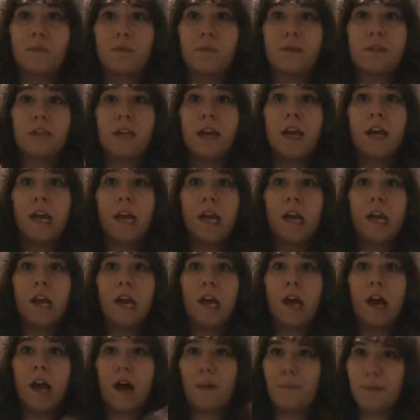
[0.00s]
was
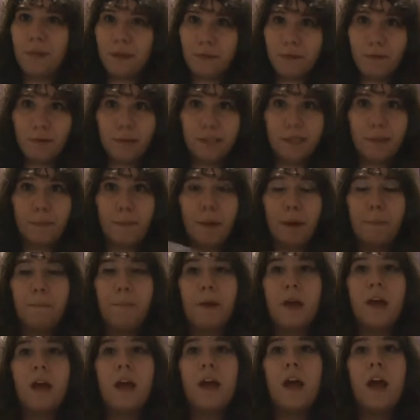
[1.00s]
I believe it was the mum,
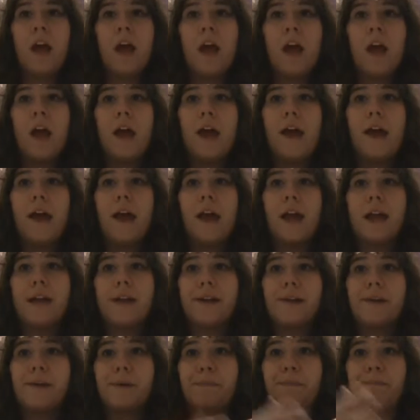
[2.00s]

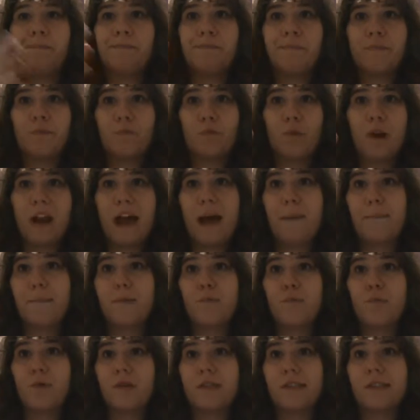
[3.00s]
and what
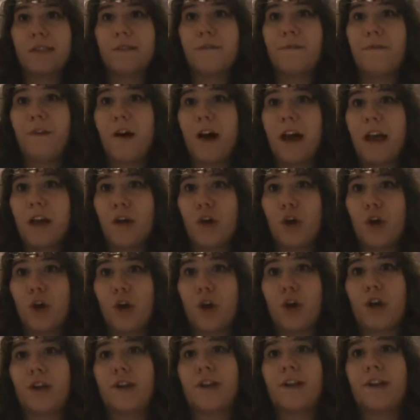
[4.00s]
happened was the fire
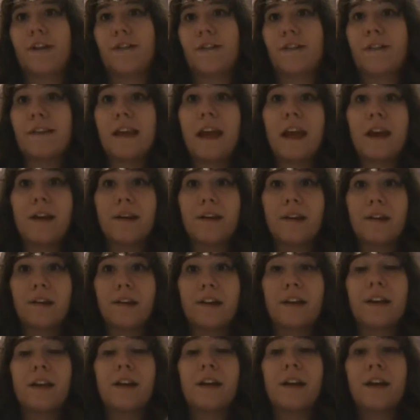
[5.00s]
occurred, the dad
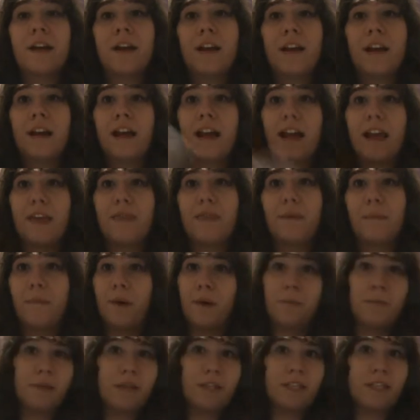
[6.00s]
died, and the
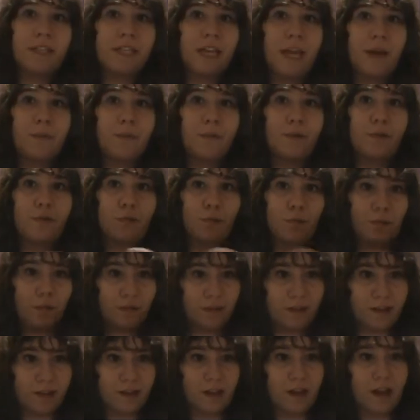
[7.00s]
mum escaped through
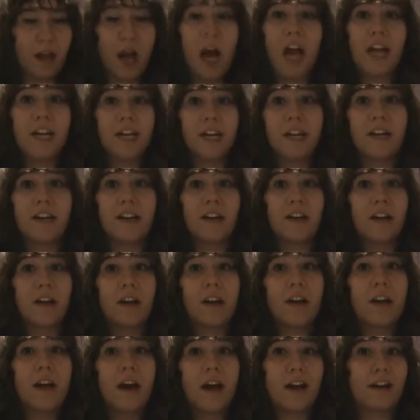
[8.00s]
the
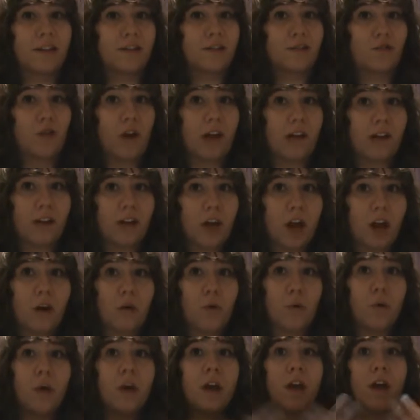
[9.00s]
underground
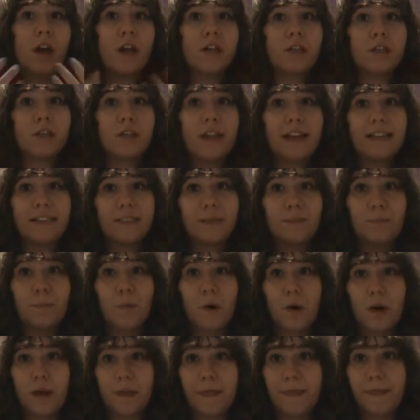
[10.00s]
tunnel. So that's
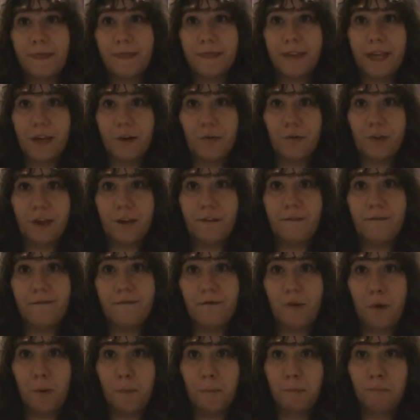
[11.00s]
my theory
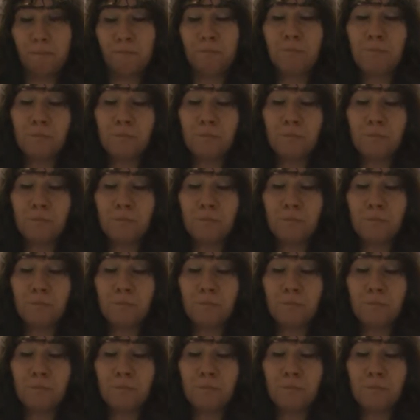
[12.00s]
from